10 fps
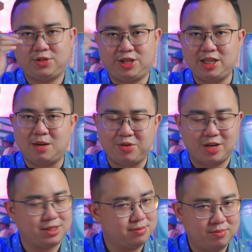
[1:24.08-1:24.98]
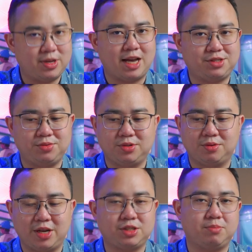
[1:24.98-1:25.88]
TWS, as you
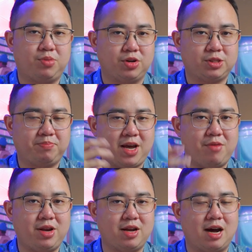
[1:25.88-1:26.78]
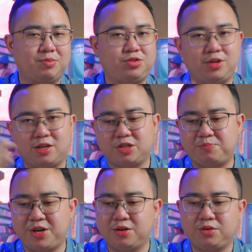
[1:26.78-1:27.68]
know, it supports pairing up to another
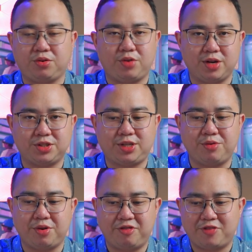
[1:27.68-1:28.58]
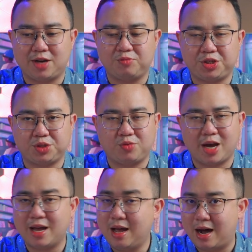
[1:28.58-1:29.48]
speaker to create a stereo effect, which is
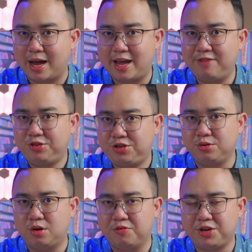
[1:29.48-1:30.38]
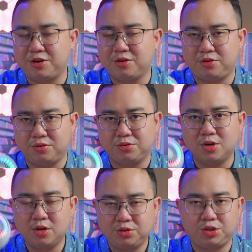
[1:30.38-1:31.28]
why I have two over here to
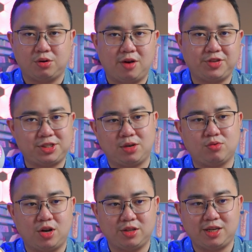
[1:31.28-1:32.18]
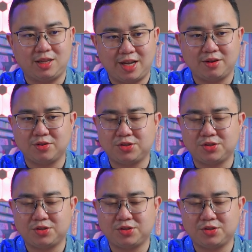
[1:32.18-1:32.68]
show off the sound quality later.